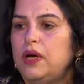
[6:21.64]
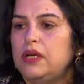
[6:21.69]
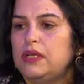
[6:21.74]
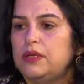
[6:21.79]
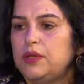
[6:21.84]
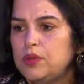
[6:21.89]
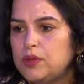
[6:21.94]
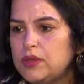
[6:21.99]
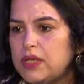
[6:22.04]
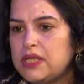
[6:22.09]

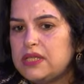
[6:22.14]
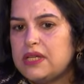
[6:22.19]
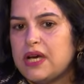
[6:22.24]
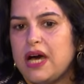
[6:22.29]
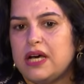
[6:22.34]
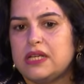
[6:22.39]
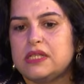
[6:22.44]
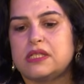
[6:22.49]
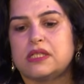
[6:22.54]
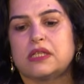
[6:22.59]
do the
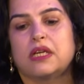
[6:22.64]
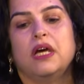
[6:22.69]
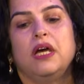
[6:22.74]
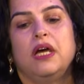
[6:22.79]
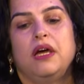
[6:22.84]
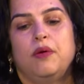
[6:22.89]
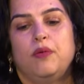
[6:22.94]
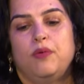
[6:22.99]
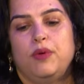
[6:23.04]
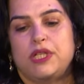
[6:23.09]
task
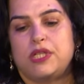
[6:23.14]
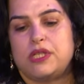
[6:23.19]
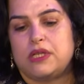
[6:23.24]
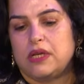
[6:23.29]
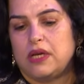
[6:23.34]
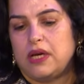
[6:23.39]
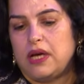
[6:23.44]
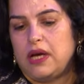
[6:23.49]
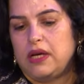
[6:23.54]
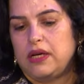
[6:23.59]
which
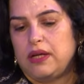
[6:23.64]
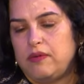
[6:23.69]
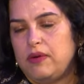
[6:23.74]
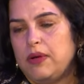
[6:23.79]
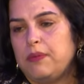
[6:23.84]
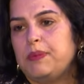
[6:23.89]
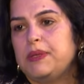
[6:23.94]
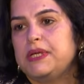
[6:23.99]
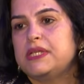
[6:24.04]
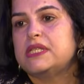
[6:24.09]

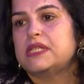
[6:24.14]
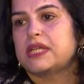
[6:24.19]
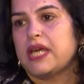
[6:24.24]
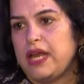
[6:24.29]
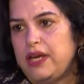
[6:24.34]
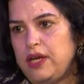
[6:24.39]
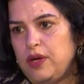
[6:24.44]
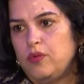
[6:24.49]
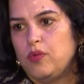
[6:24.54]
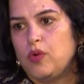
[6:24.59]
developers
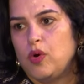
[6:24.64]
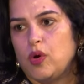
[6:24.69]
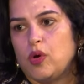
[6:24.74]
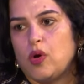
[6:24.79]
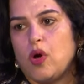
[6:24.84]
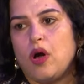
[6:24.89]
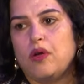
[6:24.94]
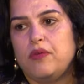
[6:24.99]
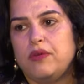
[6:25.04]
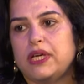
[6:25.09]
can
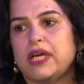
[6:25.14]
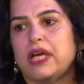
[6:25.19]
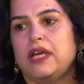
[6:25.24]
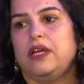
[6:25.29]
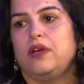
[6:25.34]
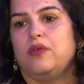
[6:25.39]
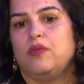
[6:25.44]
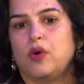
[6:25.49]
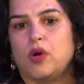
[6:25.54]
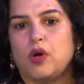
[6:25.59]
invoke, or we can
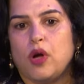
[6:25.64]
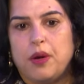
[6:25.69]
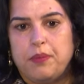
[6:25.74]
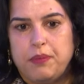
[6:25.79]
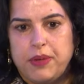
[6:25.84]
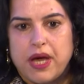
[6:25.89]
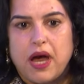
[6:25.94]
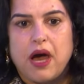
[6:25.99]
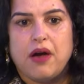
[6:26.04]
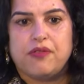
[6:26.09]
invoke on
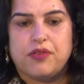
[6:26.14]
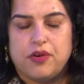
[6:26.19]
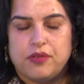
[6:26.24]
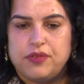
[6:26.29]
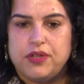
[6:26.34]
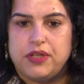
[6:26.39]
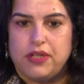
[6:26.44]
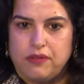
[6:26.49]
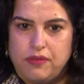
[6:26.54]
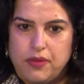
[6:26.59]
behalf of
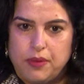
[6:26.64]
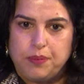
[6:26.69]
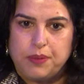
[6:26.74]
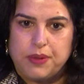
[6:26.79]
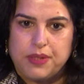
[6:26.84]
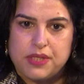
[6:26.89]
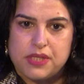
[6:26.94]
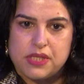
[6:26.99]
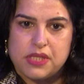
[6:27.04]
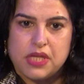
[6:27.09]
the
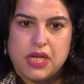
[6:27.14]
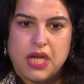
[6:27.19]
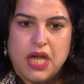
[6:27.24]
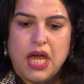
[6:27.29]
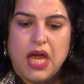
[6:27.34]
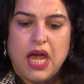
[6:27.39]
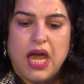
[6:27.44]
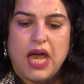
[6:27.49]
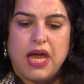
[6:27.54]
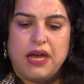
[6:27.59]
developers.
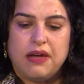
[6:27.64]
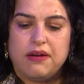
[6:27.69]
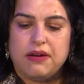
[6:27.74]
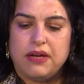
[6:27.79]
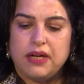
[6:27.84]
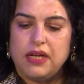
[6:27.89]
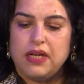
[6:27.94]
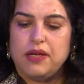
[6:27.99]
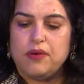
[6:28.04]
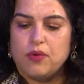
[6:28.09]
And
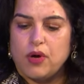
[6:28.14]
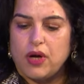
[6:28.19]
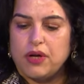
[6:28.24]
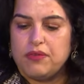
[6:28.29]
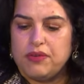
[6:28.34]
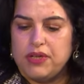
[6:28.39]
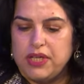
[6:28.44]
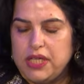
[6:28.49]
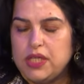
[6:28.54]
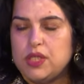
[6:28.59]
really what
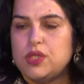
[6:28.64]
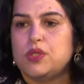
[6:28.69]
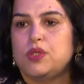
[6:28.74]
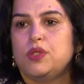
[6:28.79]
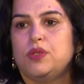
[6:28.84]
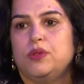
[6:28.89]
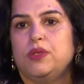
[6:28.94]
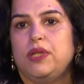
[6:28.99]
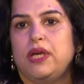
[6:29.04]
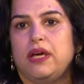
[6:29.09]
we need to
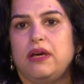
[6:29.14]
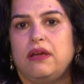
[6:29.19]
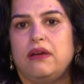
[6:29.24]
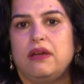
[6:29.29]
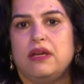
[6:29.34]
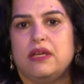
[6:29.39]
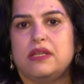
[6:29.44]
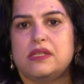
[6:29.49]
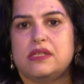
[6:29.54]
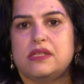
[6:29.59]
do there
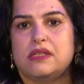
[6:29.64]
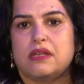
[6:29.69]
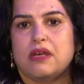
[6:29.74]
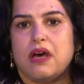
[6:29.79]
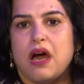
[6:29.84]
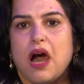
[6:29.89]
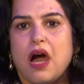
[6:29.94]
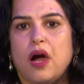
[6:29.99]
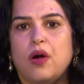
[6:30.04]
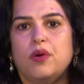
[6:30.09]
is,
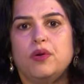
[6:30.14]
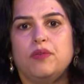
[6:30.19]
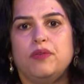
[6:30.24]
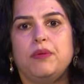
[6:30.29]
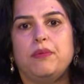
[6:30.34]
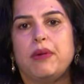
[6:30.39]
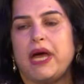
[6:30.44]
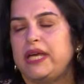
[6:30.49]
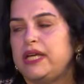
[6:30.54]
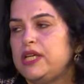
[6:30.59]
how do we
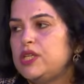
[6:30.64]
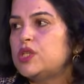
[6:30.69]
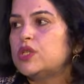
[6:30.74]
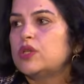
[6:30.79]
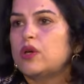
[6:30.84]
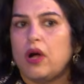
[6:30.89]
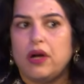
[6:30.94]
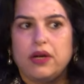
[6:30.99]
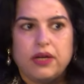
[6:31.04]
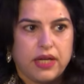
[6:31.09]
manage
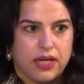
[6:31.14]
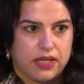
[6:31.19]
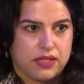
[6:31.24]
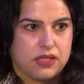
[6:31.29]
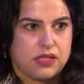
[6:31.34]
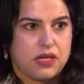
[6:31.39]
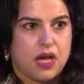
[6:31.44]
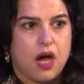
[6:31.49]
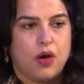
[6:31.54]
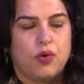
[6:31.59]

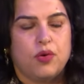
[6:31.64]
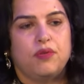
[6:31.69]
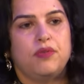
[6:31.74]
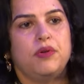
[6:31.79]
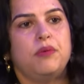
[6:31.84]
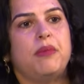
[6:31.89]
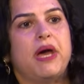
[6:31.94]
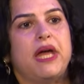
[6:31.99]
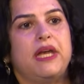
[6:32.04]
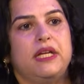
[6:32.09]
context, how do
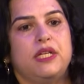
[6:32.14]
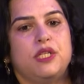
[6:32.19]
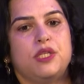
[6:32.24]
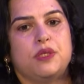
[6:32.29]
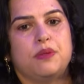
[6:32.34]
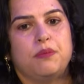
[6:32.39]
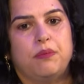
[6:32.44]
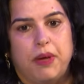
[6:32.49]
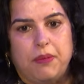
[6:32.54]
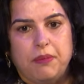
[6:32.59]
we
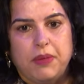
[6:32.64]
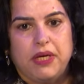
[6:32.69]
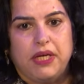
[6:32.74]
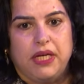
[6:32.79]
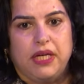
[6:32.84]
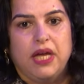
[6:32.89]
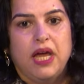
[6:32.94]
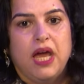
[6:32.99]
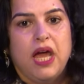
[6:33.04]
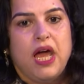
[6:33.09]
manage
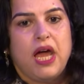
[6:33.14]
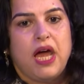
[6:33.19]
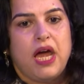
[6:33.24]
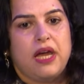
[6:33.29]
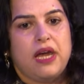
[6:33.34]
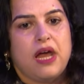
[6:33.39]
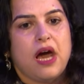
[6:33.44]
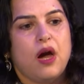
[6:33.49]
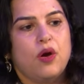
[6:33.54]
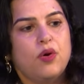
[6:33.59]
memory,
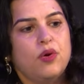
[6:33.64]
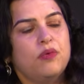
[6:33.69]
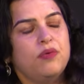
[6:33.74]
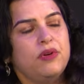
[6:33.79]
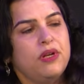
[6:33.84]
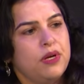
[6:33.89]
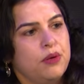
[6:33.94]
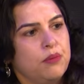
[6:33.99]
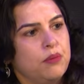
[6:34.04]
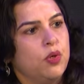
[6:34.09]
and how do
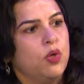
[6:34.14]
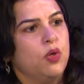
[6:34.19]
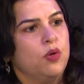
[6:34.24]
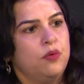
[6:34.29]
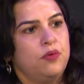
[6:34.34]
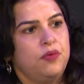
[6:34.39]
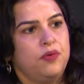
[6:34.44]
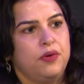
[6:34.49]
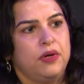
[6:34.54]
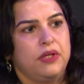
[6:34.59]
we
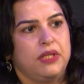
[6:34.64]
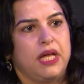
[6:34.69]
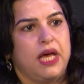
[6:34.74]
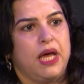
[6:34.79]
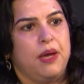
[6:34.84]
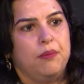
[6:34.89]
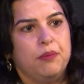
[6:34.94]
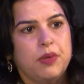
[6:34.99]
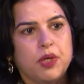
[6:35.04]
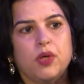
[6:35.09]
remove the
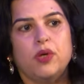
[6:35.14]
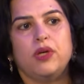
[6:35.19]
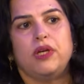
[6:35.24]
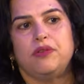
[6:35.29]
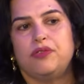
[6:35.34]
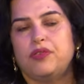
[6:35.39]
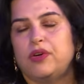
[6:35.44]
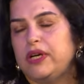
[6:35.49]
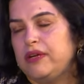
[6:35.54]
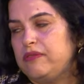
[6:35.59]
ambiguity
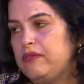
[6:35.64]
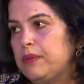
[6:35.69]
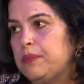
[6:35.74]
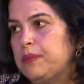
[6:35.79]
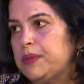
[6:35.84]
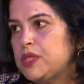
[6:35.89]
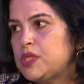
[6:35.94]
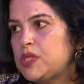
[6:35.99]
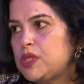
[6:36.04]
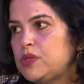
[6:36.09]
for
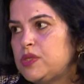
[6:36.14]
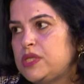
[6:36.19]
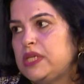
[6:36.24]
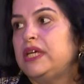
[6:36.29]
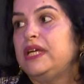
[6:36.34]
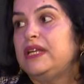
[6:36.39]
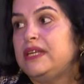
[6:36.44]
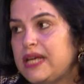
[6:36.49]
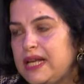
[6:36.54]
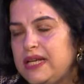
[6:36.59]
developers using
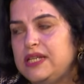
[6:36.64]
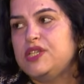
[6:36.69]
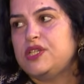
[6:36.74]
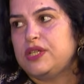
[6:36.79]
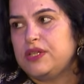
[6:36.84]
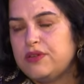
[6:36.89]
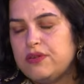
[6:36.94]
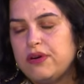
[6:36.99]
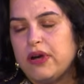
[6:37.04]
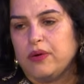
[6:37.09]

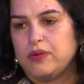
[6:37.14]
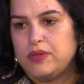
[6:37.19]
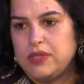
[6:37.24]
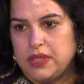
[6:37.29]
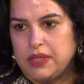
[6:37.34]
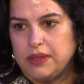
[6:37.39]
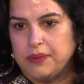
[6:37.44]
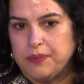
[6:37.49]
intelligent routing.